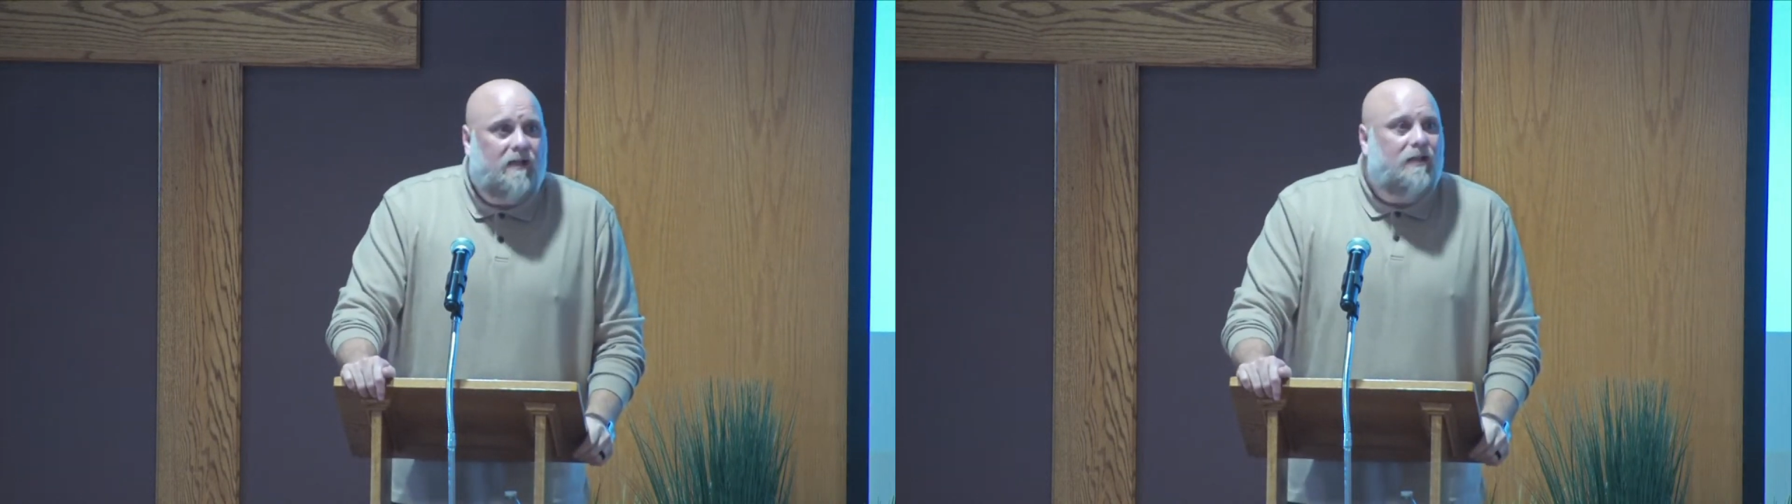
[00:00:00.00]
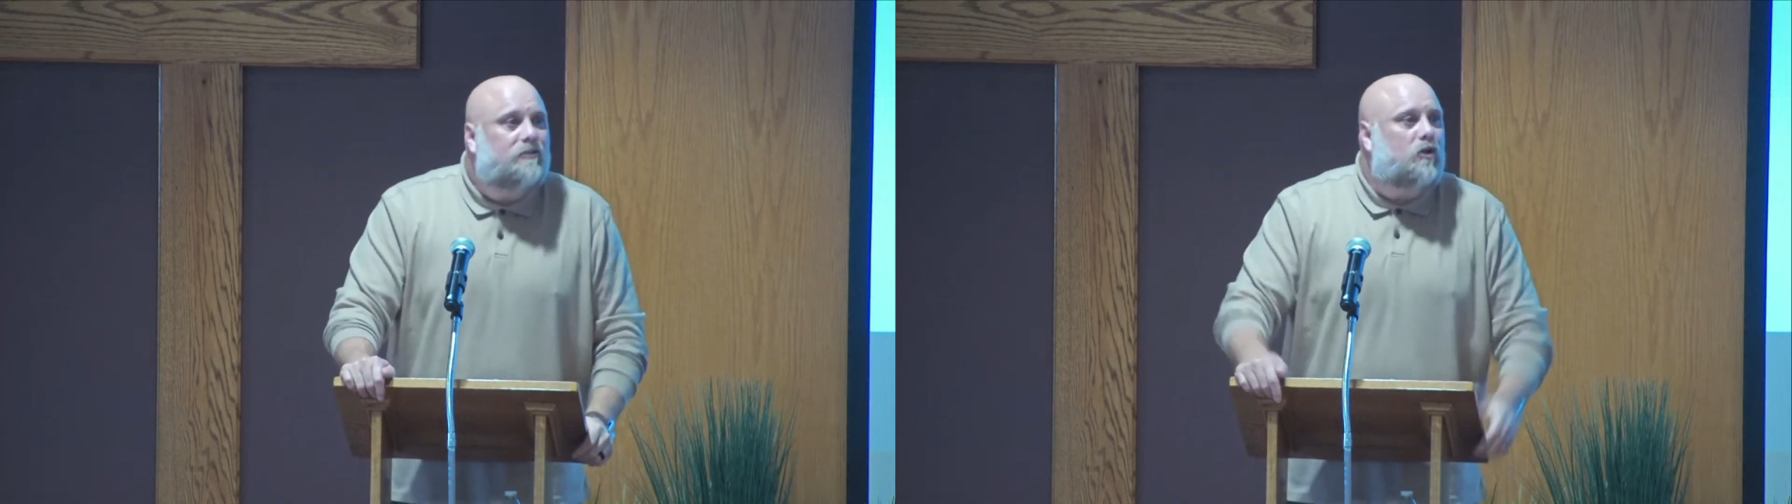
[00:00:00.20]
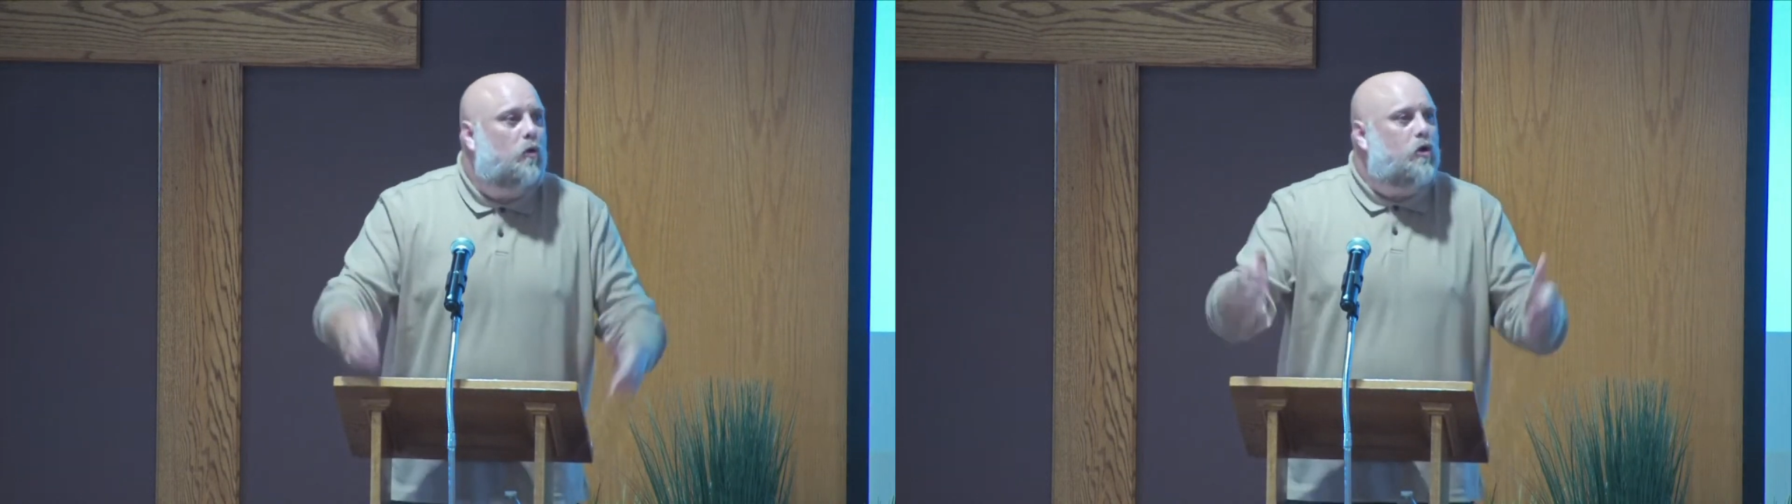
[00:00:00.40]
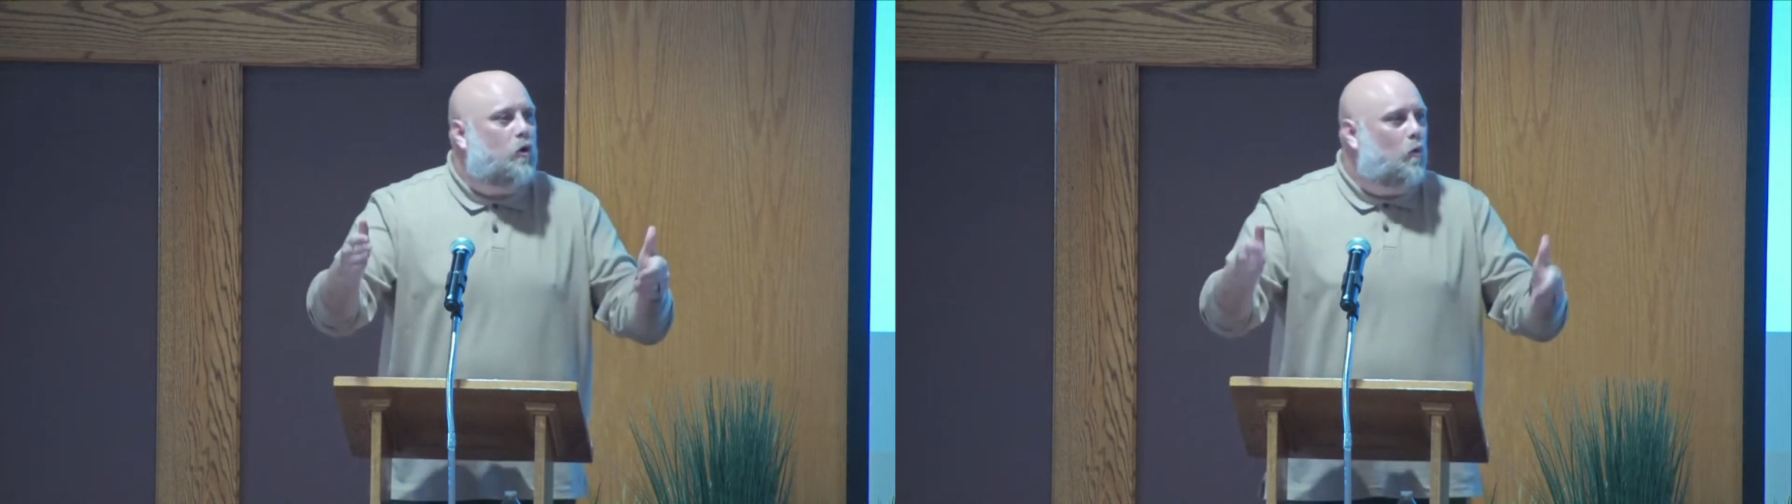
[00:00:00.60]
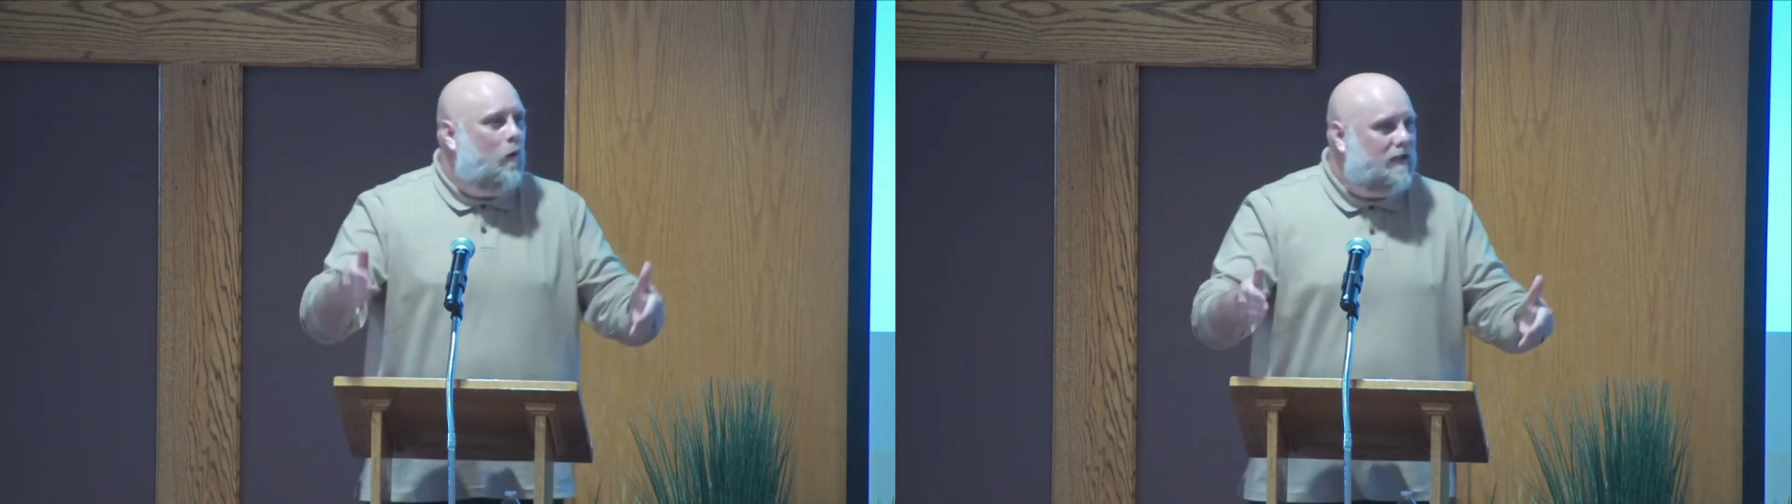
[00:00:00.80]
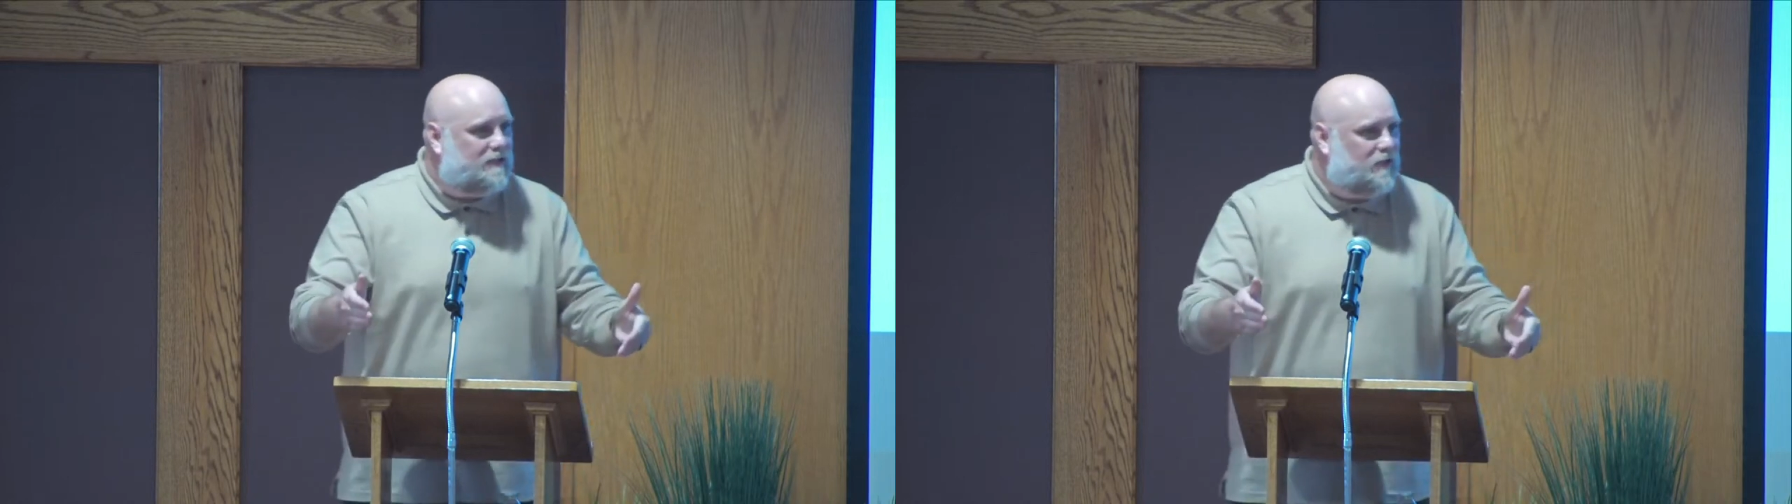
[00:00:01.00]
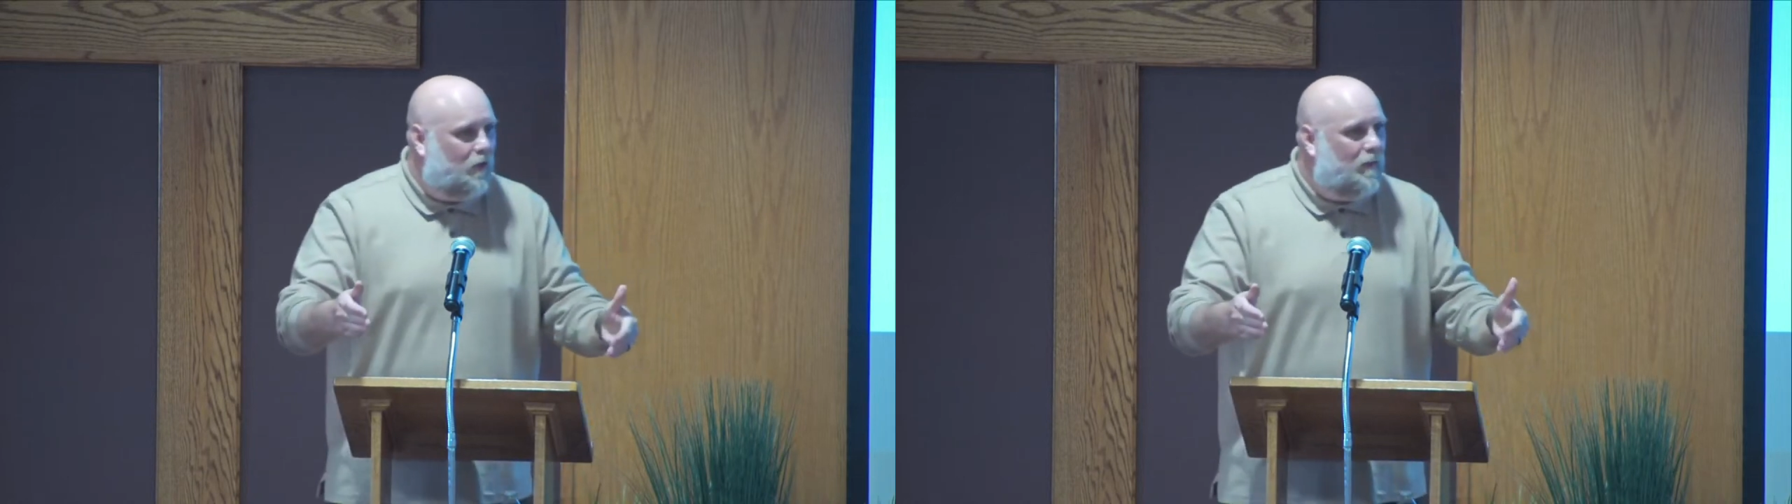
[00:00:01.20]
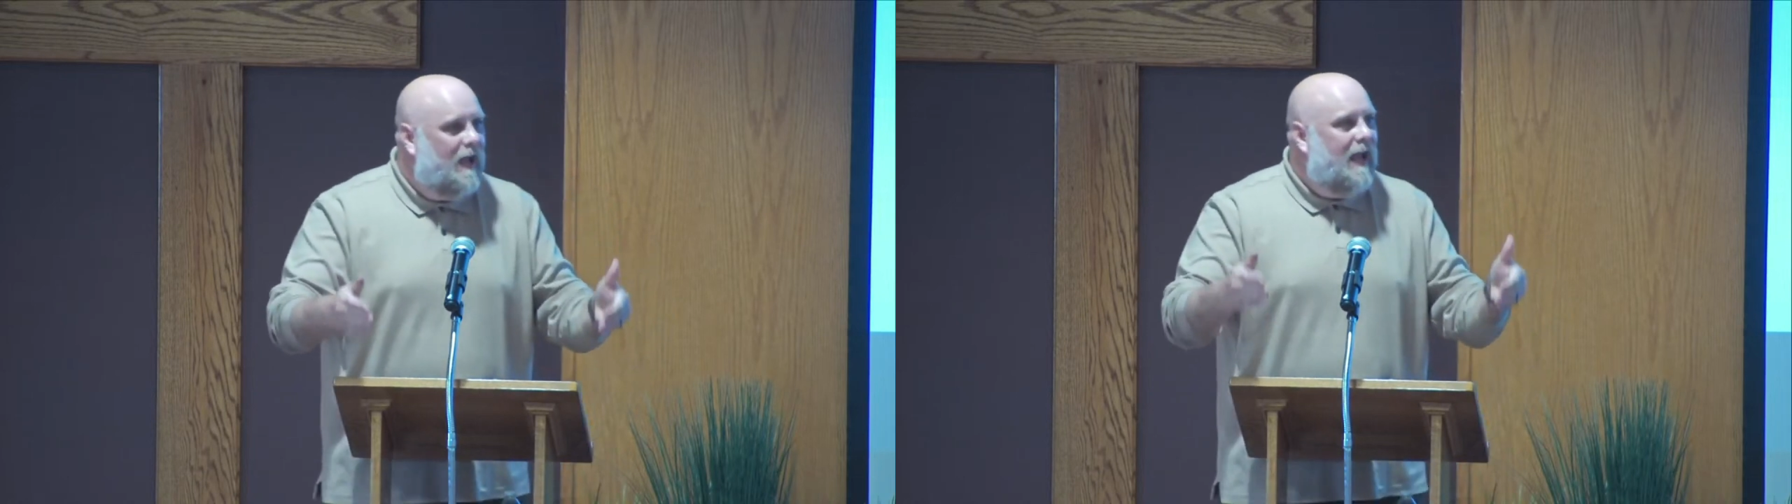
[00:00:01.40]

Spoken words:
So your wisdom